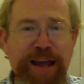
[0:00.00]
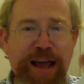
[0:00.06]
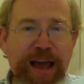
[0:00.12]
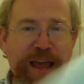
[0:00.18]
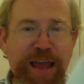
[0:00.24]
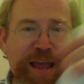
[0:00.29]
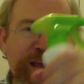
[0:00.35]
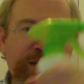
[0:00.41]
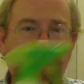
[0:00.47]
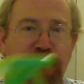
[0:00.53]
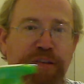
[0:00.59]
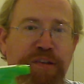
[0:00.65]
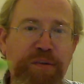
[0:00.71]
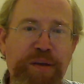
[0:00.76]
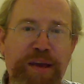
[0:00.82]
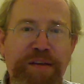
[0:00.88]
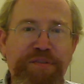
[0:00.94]
I
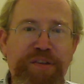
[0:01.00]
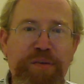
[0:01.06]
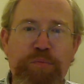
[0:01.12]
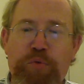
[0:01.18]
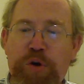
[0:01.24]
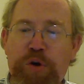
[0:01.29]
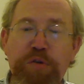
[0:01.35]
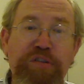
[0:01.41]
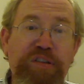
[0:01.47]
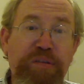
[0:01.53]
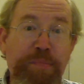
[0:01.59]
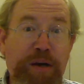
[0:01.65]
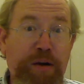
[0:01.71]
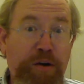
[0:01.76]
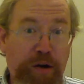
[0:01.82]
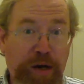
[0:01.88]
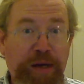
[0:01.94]
also have some
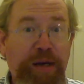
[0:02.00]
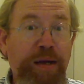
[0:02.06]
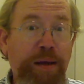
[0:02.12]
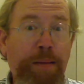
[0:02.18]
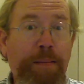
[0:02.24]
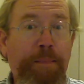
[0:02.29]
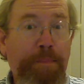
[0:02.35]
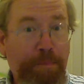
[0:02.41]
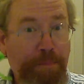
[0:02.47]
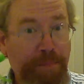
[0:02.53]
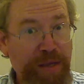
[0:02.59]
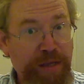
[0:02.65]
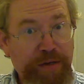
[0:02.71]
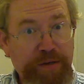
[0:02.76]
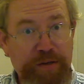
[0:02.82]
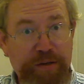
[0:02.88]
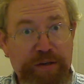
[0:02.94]
rosemary
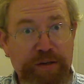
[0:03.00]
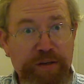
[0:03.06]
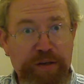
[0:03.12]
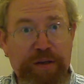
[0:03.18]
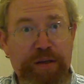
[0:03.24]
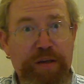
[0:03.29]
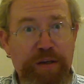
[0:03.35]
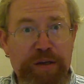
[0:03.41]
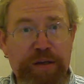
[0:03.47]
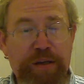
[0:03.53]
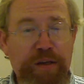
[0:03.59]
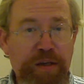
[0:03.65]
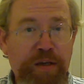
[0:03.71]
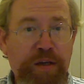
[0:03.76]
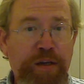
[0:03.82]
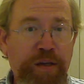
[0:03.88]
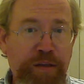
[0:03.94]
mint
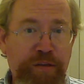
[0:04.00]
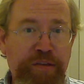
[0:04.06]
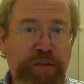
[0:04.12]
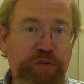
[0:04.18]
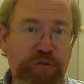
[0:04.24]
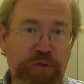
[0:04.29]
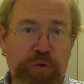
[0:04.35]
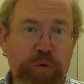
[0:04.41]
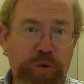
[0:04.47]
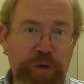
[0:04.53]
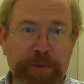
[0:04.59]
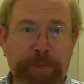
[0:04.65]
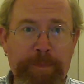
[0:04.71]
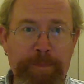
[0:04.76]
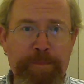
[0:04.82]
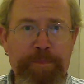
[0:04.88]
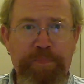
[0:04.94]
essential
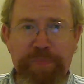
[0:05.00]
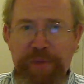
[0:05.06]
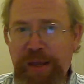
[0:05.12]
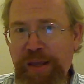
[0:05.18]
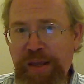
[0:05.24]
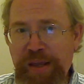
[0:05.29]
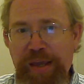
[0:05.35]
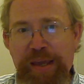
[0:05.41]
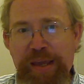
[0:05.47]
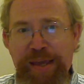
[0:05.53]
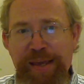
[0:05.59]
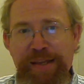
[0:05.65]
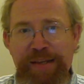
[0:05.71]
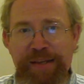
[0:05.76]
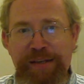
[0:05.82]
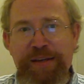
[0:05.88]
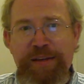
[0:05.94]
oil.
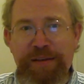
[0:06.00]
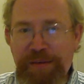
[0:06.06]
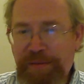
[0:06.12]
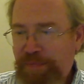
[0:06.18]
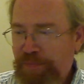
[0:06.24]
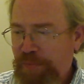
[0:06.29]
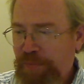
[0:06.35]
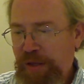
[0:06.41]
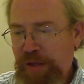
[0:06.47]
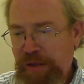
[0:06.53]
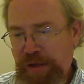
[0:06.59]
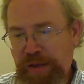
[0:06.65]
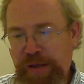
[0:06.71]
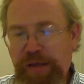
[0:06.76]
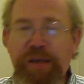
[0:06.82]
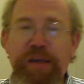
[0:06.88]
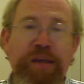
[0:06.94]
And
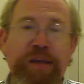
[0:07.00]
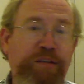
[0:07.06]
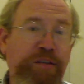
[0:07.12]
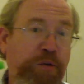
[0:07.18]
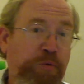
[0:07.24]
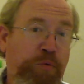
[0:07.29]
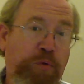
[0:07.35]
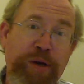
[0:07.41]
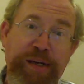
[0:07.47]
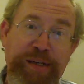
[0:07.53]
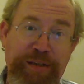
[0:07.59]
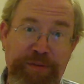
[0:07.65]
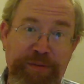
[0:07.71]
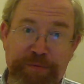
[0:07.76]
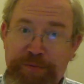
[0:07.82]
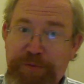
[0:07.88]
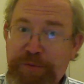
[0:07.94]
it's a great
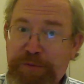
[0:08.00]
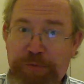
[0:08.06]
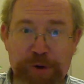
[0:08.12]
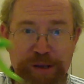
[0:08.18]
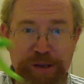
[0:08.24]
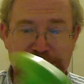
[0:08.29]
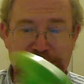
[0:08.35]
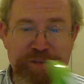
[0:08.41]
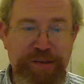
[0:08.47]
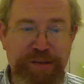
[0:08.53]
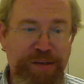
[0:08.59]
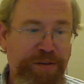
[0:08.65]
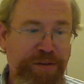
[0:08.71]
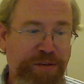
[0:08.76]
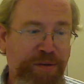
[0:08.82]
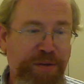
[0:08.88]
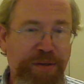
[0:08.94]
scent.